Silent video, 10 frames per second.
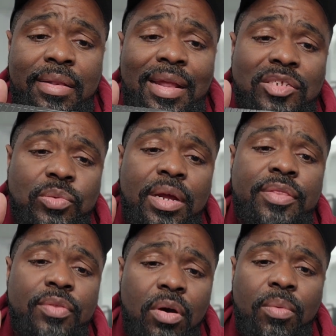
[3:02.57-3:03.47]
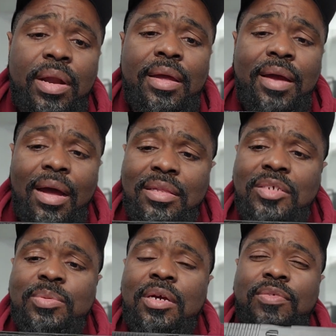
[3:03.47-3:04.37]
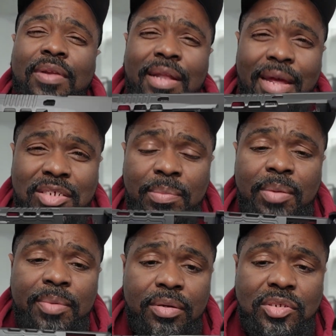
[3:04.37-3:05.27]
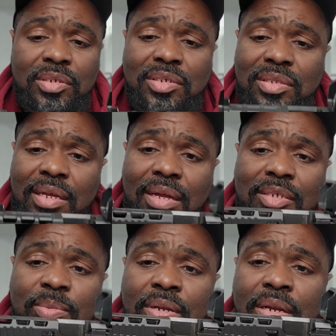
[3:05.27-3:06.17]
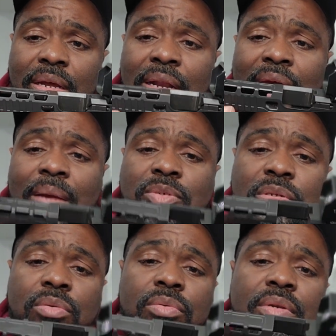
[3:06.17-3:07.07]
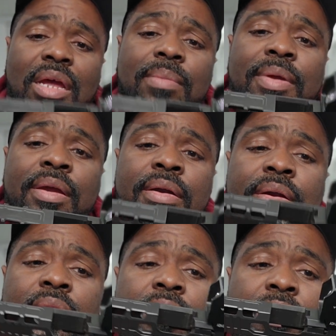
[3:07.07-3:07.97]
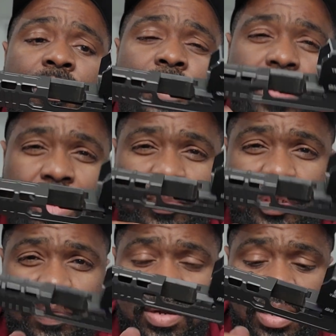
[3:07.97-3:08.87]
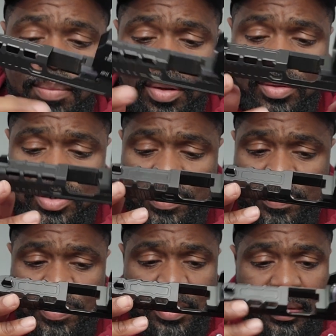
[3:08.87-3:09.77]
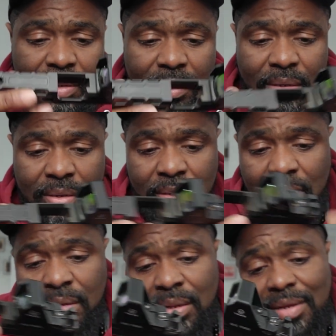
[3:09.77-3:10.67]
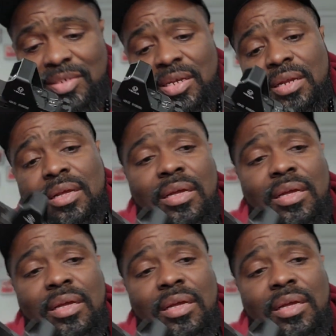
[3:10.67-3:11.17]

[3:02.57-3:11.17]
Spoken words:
that's what I thought when I got this, because for the last couple of months, this thing has been an absolute nightmare when it comes to reliability. Like I said,